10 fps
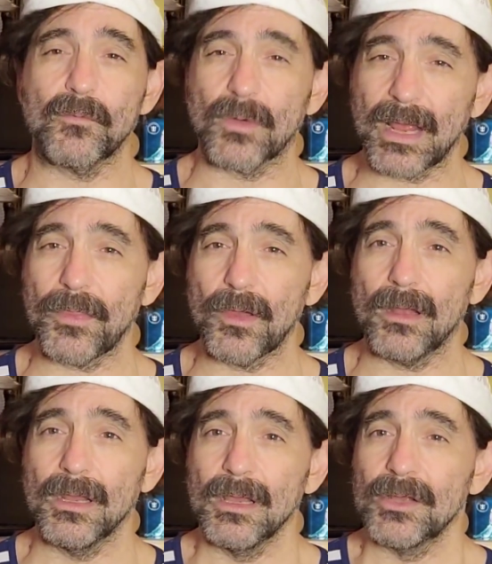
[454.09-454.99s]
when I
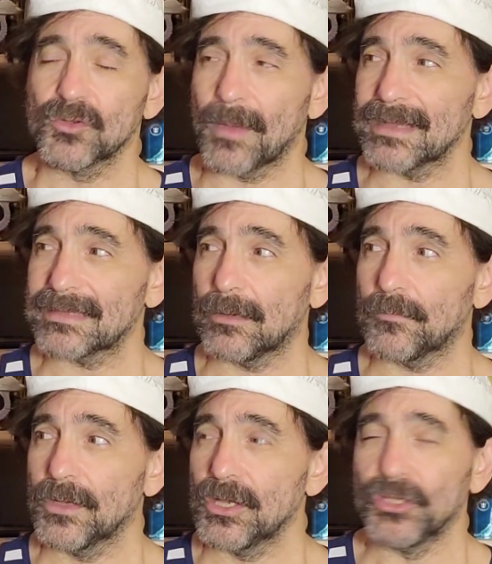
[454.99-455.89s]
thought to
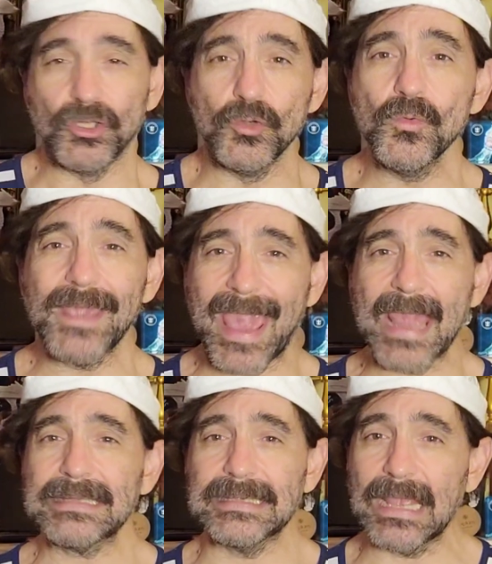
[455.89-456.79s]
myself, you
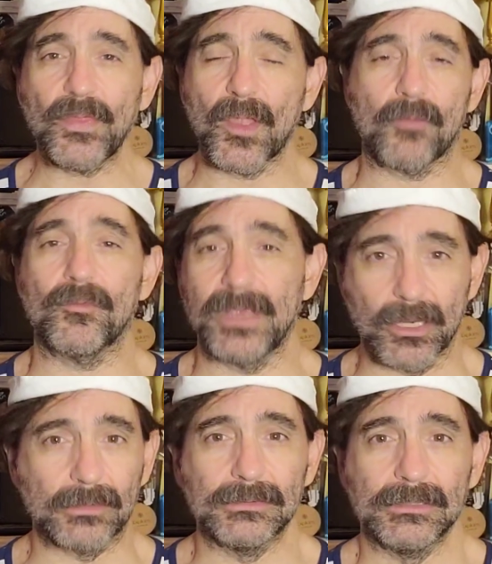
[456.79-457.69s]
can't get there from here.